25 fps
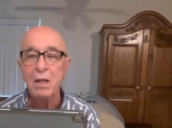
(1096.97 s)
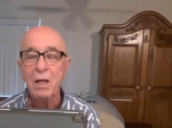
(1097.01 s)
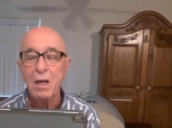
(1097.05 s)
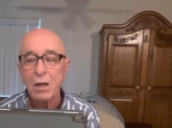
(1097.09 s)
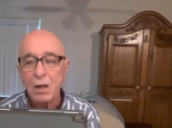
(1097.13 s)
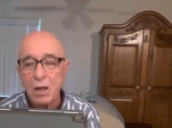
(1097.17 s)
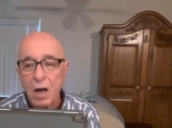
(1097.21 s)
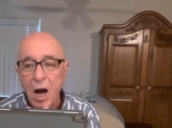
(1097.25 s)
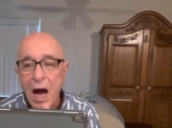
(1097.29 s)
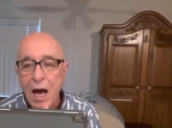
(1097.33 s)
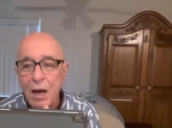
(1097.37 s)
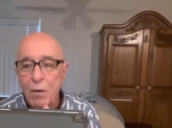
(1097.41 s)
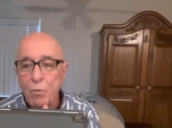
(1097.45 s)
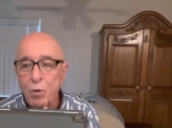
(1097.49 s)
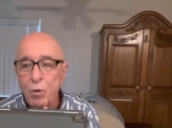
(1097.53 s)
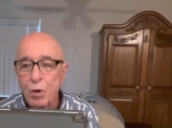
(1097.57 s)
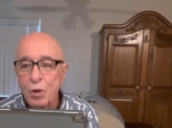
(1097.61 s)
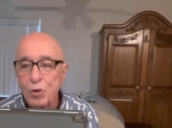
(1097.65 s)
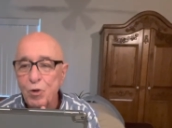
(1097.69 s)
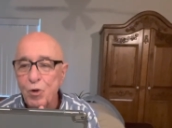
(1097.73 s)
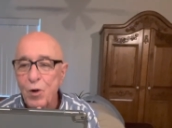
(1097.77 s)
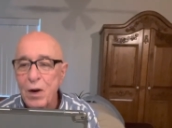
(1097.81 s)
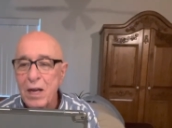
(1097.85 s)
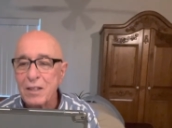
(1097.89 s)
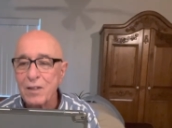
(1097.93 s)
God will
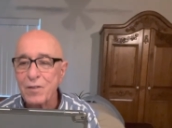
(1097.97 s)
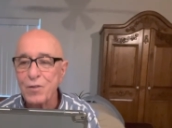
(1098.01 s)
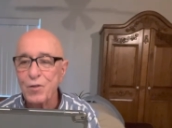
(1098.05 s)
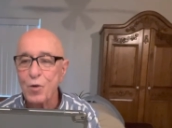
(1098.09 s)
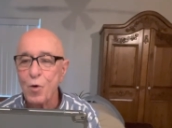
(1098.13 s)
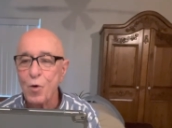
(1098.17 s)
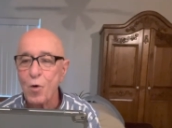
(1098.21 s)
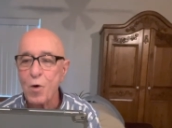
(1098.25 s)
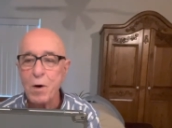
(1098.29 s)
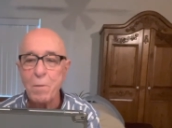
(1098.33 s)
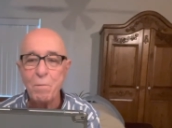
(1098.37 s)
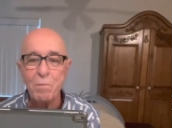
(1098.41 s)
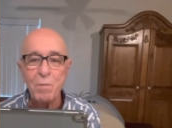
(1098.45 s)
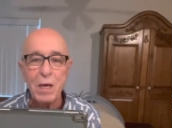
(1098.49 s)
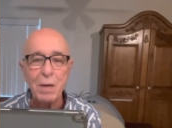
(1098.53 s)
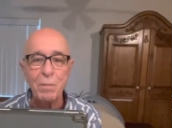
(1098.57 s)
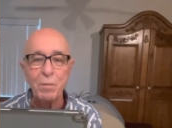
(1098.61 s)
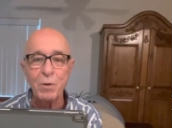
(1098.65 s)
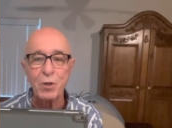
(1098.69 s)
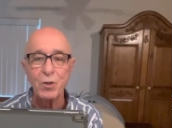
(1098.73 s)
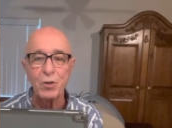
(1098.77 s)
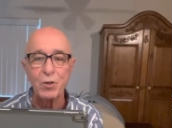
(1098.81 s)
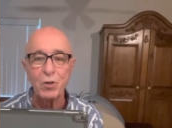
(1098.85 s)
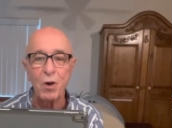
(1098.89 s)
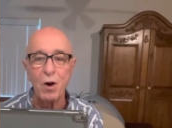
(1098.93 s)
transform
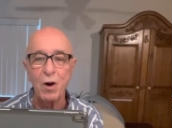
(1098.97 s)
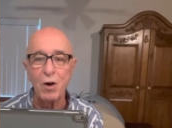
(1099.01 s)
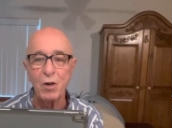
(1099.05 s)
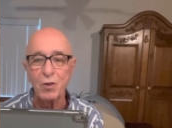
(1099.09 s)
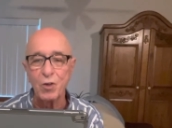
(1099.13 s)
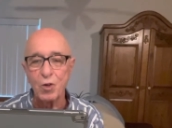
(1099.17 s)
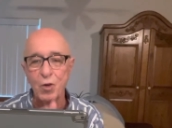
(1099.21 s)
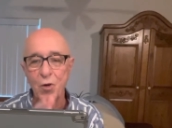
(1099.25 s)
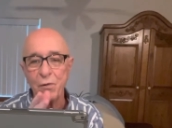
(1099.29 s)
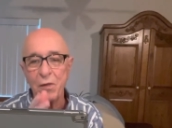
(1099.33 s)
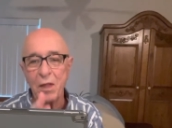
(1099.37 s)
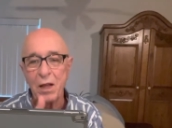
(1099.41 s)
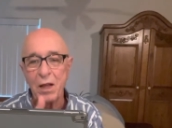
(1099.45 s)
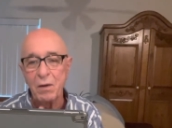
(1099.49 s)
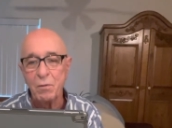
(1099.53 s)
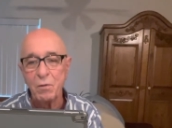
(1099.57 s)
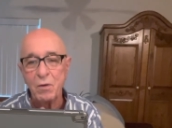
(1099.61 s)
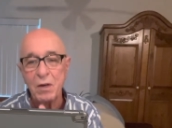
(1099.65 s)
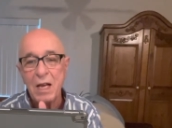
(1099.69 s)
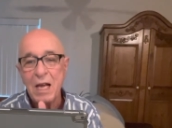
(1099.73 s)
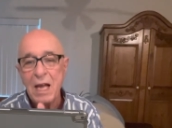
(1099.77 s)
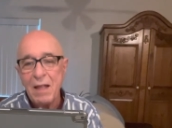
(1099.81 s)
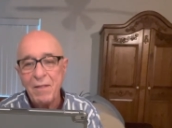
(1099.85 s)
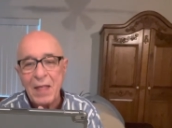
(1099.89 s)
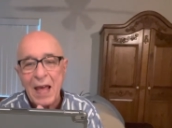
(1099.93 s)
people's hearts so that
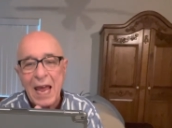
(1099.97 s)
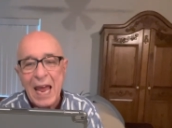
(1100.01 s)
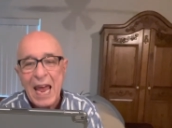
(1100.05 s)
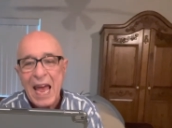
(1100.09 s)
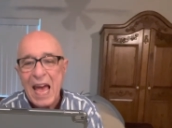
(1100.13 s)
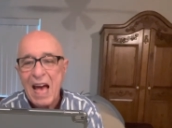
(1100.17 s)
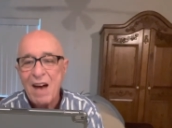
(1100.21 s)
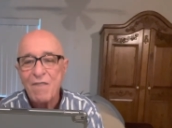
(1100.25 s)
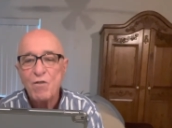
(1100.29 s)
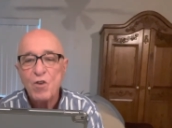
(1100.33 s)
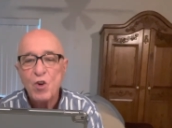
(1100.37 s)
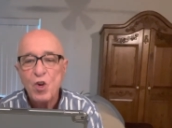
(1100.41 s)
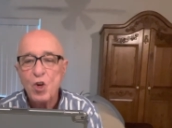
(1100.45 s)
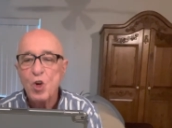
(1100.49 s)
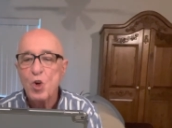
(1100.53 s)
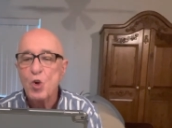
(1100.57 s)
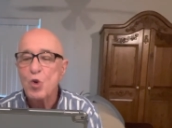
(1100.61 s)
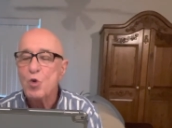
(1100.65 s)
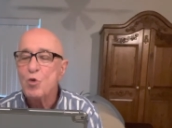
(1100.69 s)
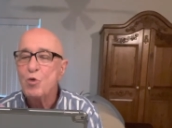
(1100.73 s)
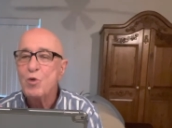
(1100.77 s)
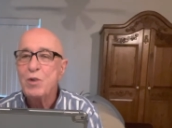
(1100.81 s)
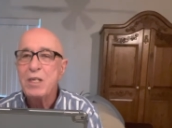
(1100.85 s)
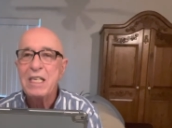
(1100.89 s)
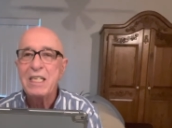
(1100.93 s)
they have
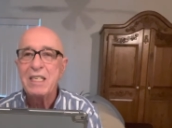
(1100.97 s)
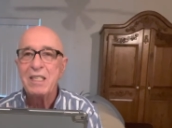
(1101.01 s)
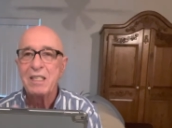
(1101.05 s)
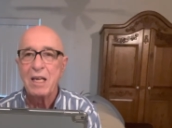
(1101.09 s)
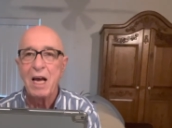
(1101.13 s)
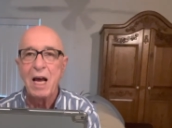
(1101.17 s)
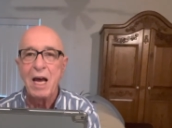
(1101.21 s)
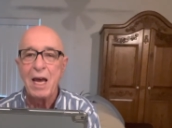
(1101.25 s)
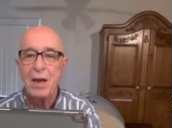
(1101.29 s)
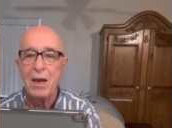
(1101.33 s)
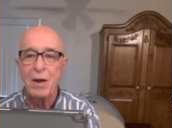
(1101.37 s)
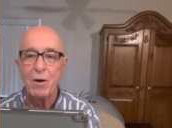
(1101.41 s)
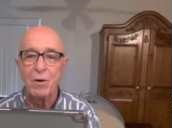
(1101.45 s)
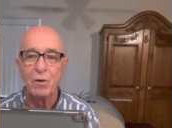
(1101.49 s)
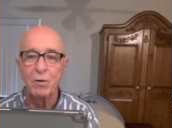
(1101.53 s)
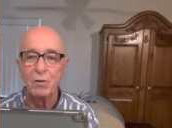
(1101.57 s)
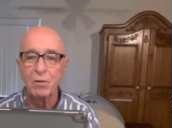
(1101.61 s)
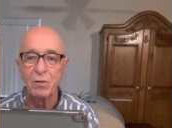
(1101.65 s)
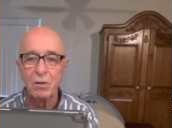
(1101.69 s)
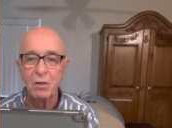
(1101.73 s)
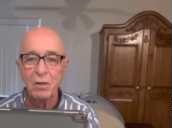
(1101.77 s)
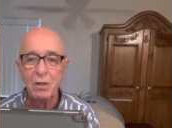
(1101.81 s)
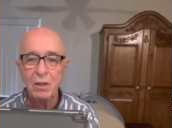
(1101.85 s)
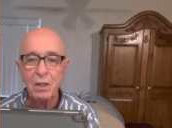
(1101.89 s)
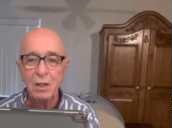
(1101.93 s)
new desires,